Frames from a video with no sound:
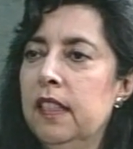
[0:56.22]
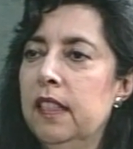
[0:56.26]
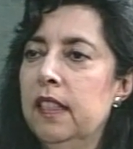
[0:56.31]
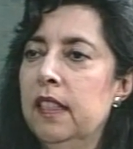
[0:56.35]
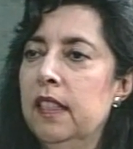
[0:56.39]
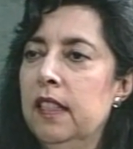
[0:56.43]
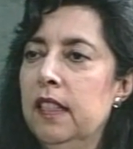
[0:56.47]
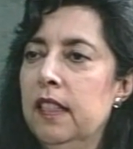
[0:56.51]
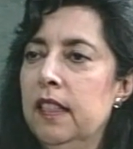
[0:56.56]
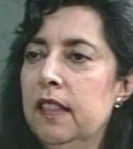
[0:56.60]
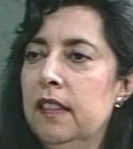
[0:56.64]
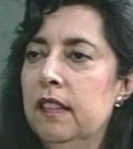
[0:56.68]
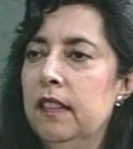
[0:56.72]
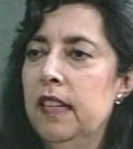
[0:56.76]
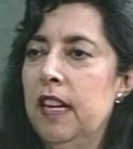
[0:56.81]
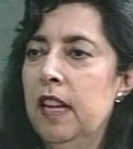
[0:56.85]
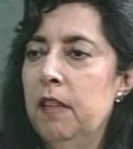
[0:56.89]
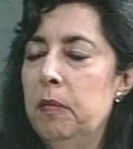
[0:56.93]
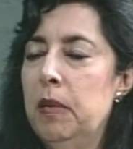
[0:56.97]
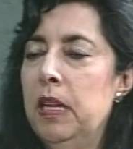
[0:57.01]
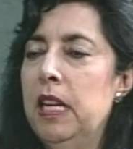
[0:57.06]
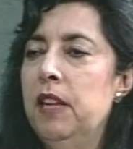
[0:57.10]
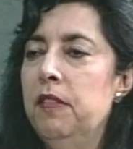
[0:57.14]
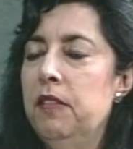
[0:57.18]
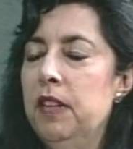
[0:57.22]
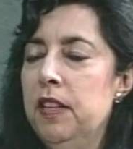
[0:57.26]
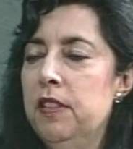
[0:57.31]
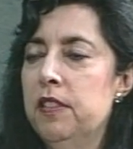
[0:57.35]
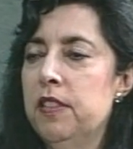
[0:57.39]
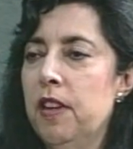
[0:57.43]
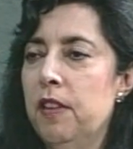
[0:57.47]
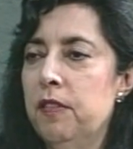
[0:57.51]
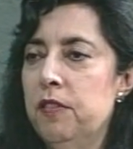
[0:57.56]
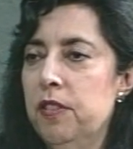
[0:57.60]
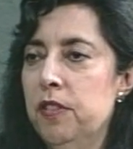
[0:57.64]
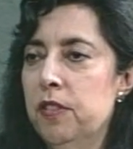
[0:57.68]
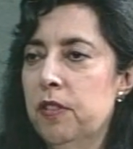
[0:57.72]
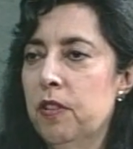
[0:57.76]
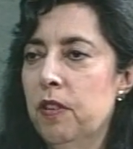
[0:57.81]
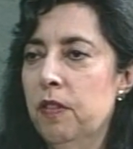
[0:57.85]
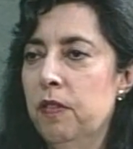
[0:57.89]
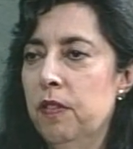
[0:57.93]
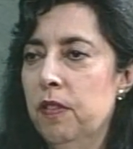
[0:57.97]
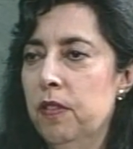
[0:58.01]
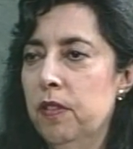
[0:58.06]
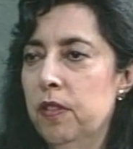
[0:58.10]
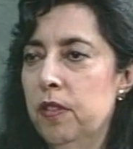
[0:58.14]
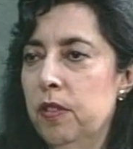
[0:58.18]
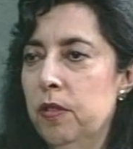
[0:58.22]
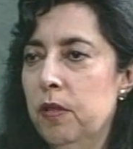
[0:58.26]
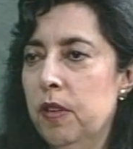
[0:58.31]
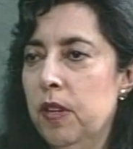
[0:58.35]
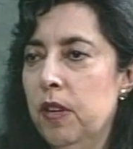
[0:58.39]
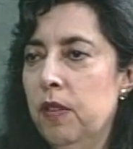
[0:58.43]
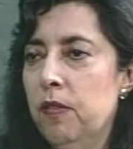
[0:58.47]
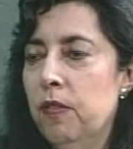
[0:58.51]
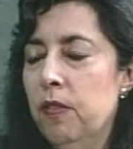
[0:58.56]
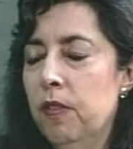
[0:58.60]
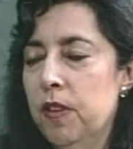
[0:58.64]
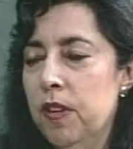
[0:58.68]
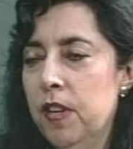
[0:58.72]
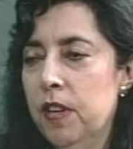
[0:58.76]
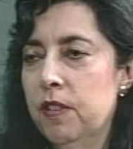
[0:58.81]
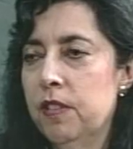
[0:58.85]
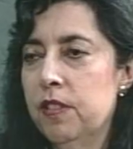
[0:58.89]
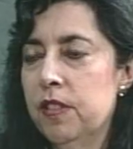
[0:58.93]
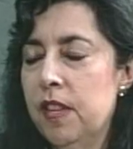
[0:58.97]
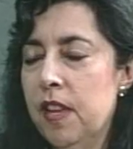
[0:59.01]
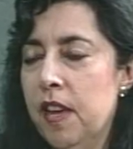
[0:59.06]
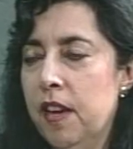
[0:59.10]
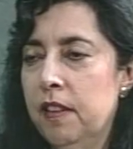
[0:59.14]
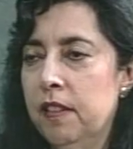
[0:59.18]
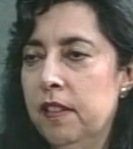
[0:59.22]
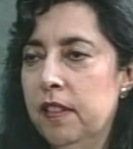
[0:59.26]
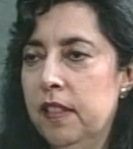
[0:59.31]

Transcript: And I've been living in San Francisco for 24 years now.